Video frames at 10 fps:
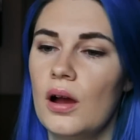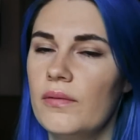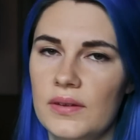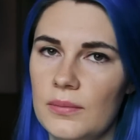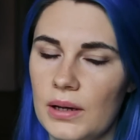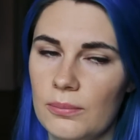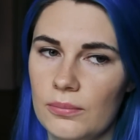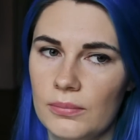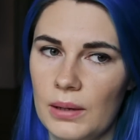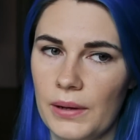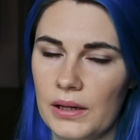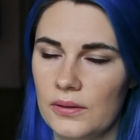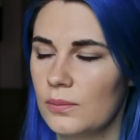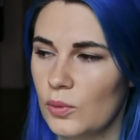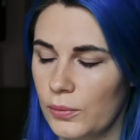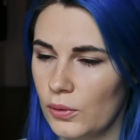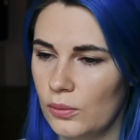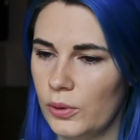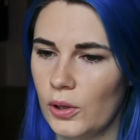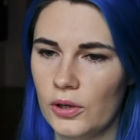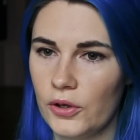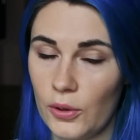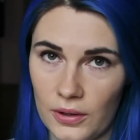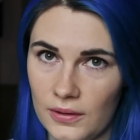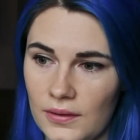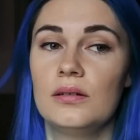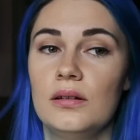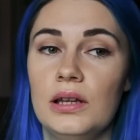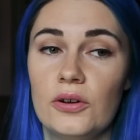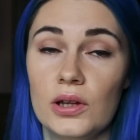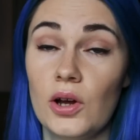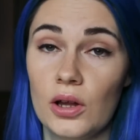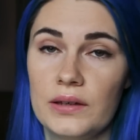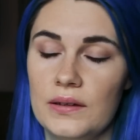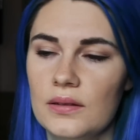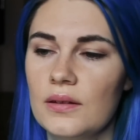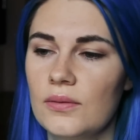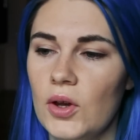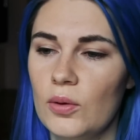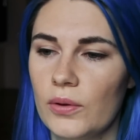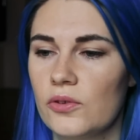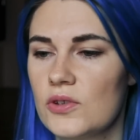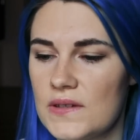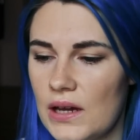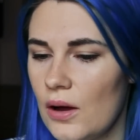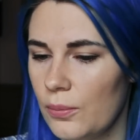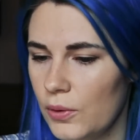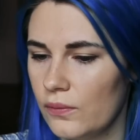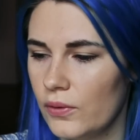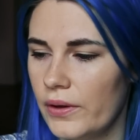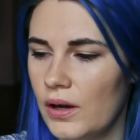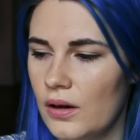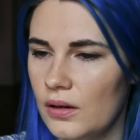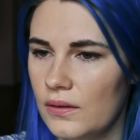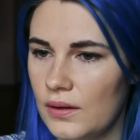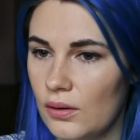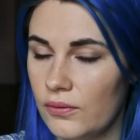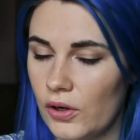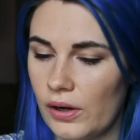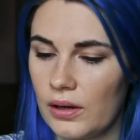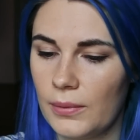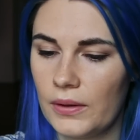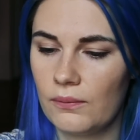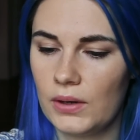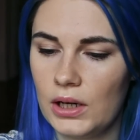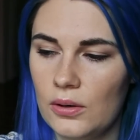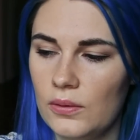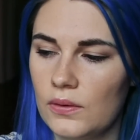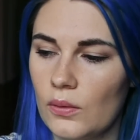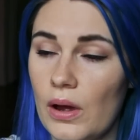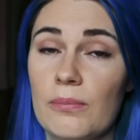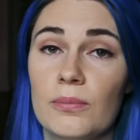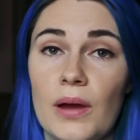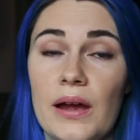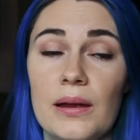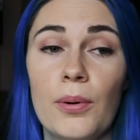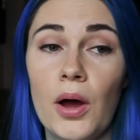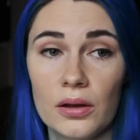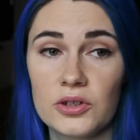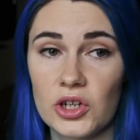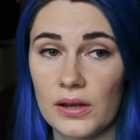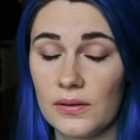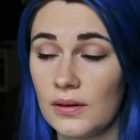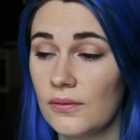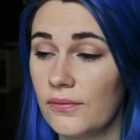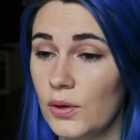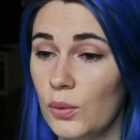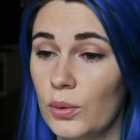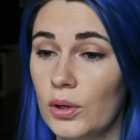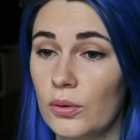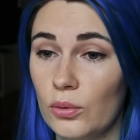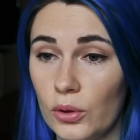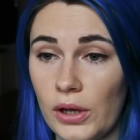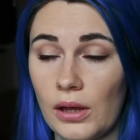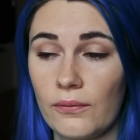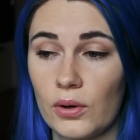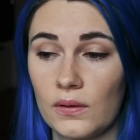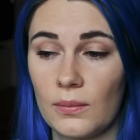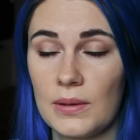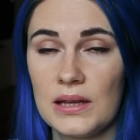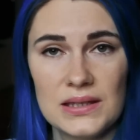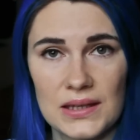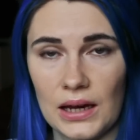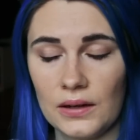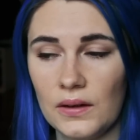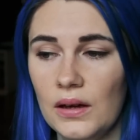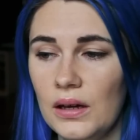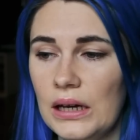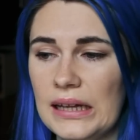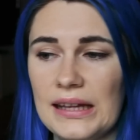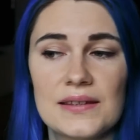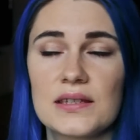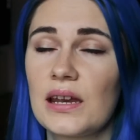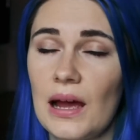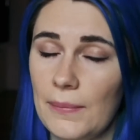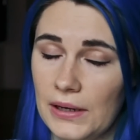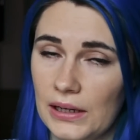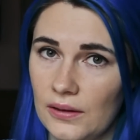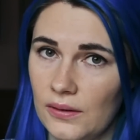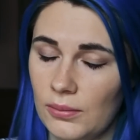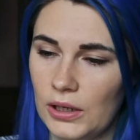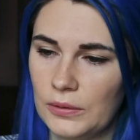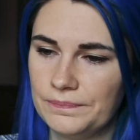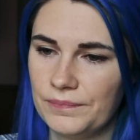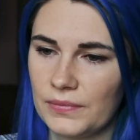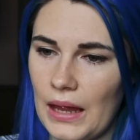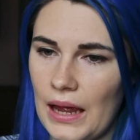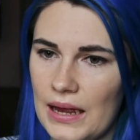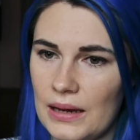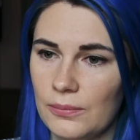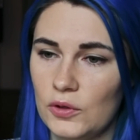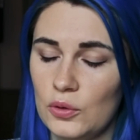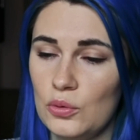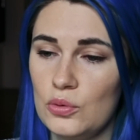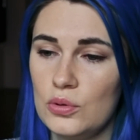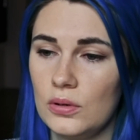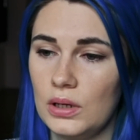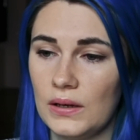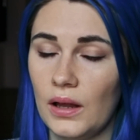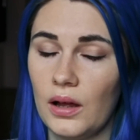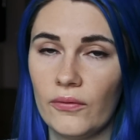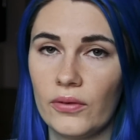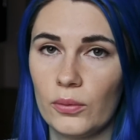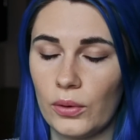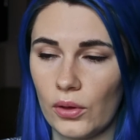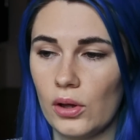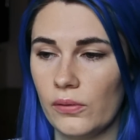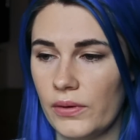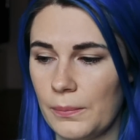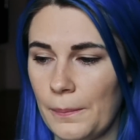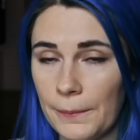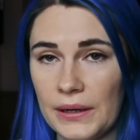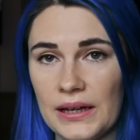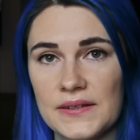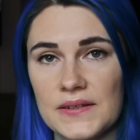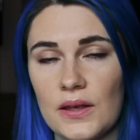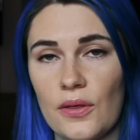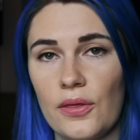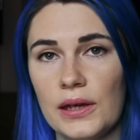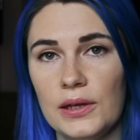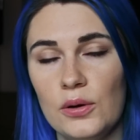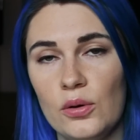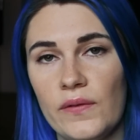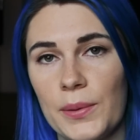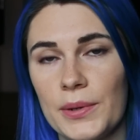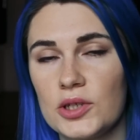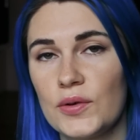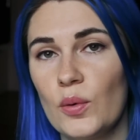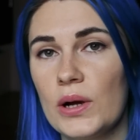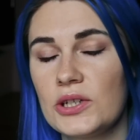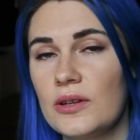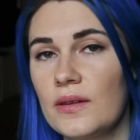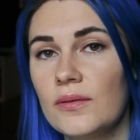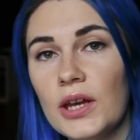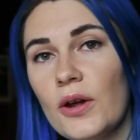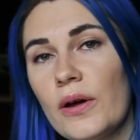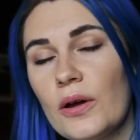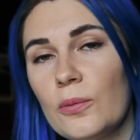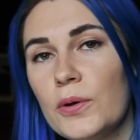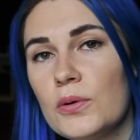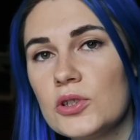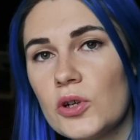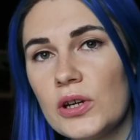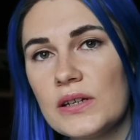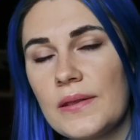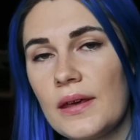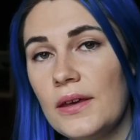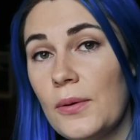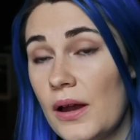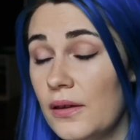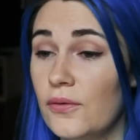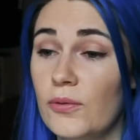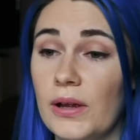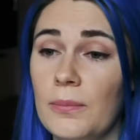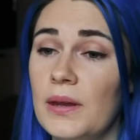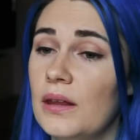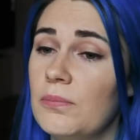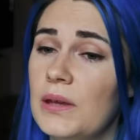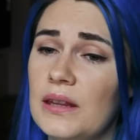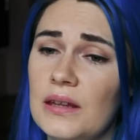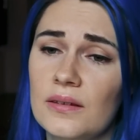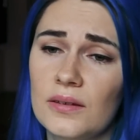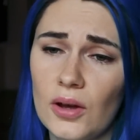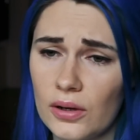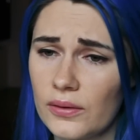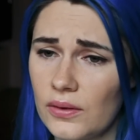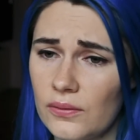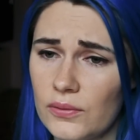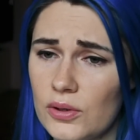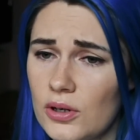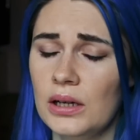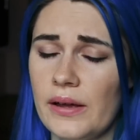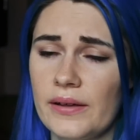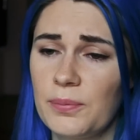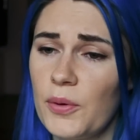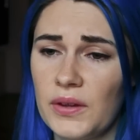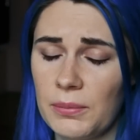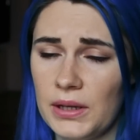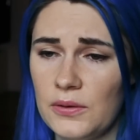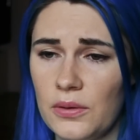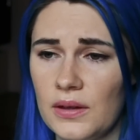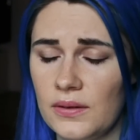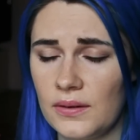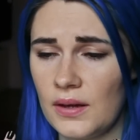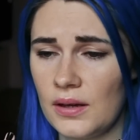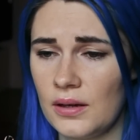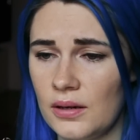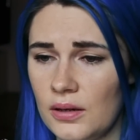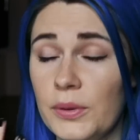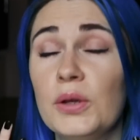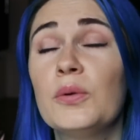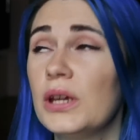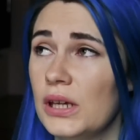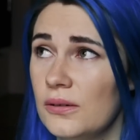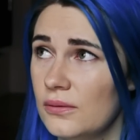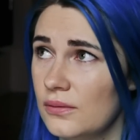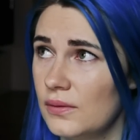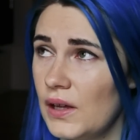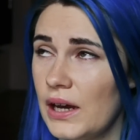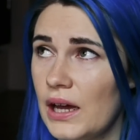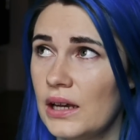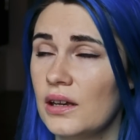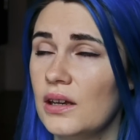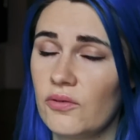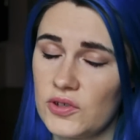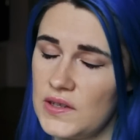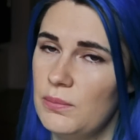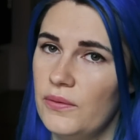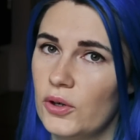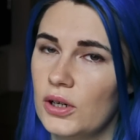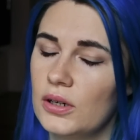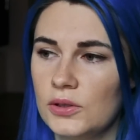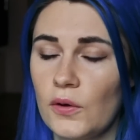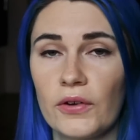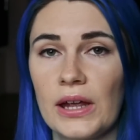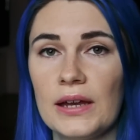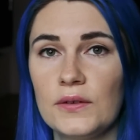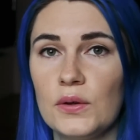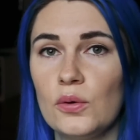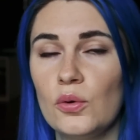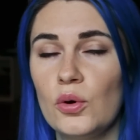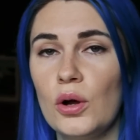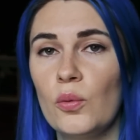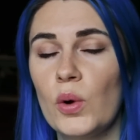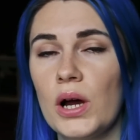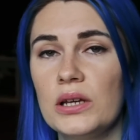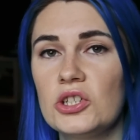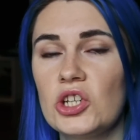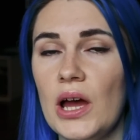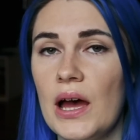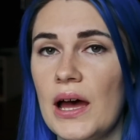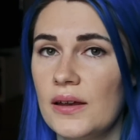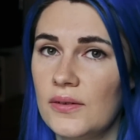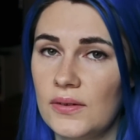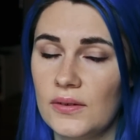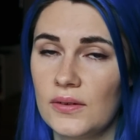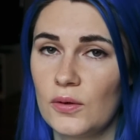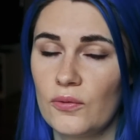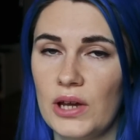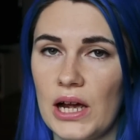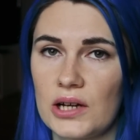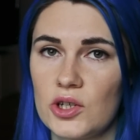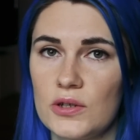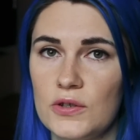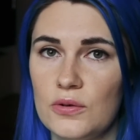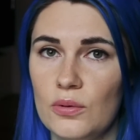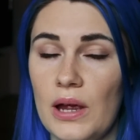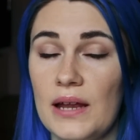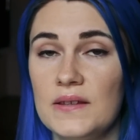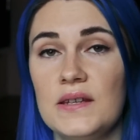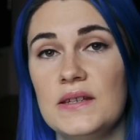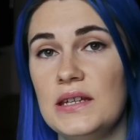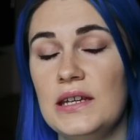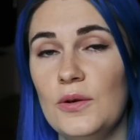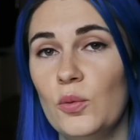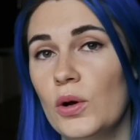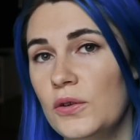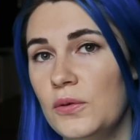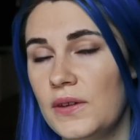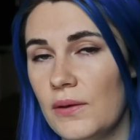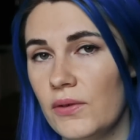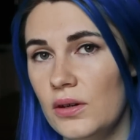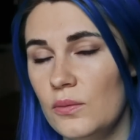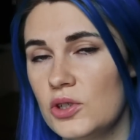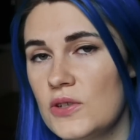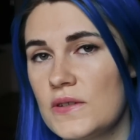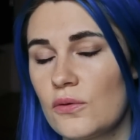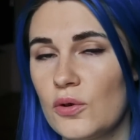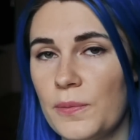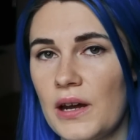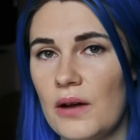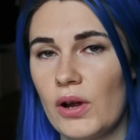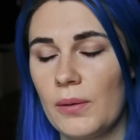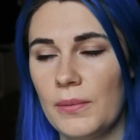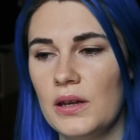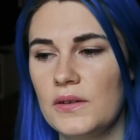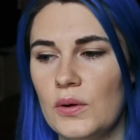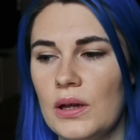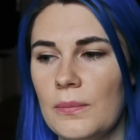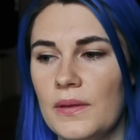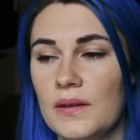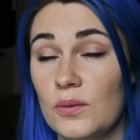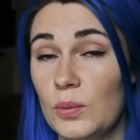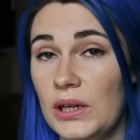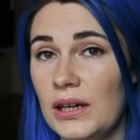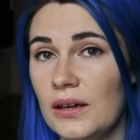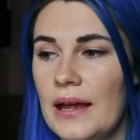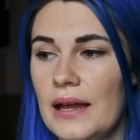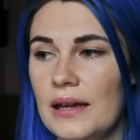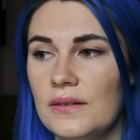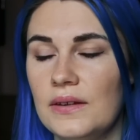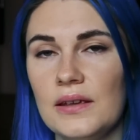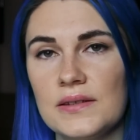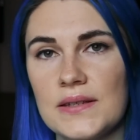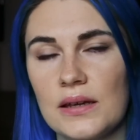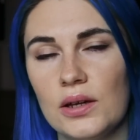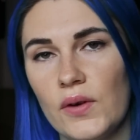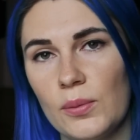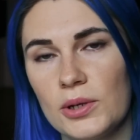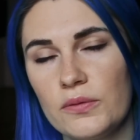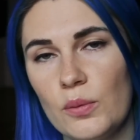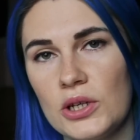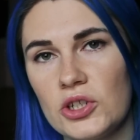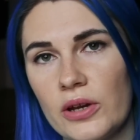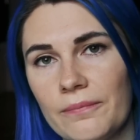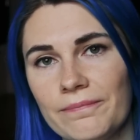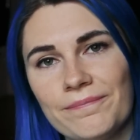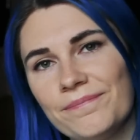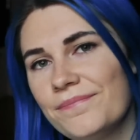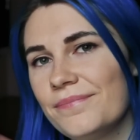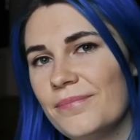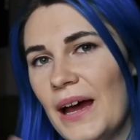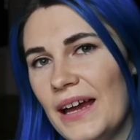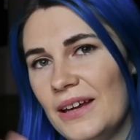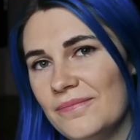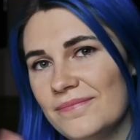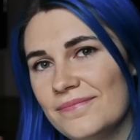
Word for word: Obviously, my, my bias is Moonbyul, we all know this. Literally, all I did in this video was just say how beautiful they are instead of talking about the videos, so I'm, I apologize if you were looking for some insight. That's not happening in this video. I am too in love with all of them. But yes, thank you very much for watching this video. I hope you enjoyed it. Thank you, Anes, for recommending me these songs and for exposing me to this beauty that I had never seen before. Don't forget to watch Anes's reaction to N C T one two seven, which is the group that I recommended to him this week. And yes, thank you very much for watching. Bye.